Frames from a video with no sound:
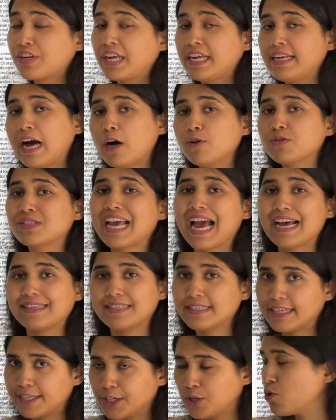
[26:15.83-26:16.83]
greenhouse
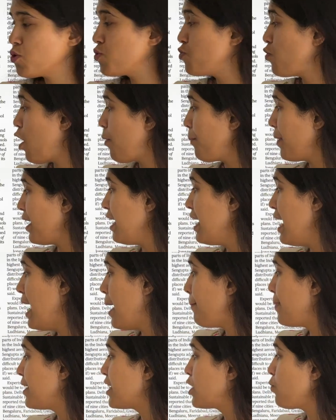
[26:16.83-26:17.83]
gases induced warming,
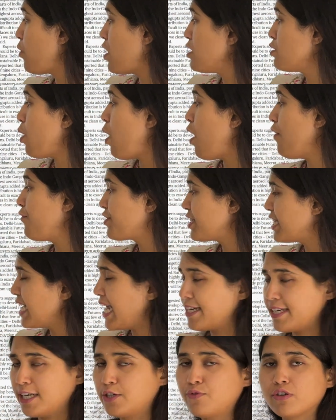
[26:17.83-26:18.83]
but it was
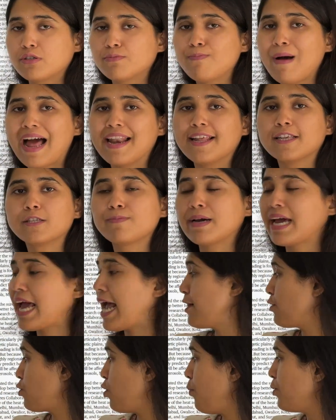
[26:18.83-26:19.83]
offset. It was balanced by
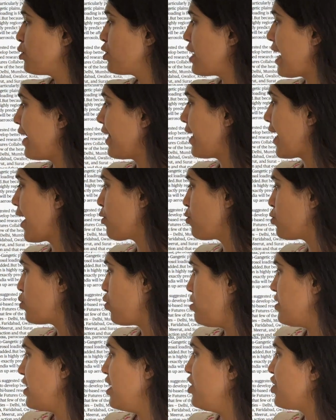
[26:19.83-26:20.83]
anthropogenic
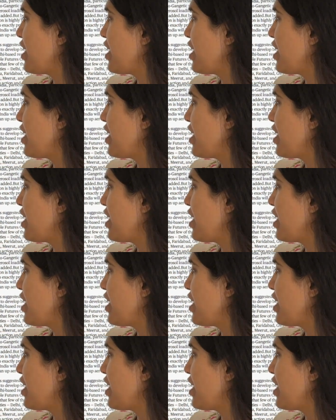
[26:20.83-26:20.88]
aerosols and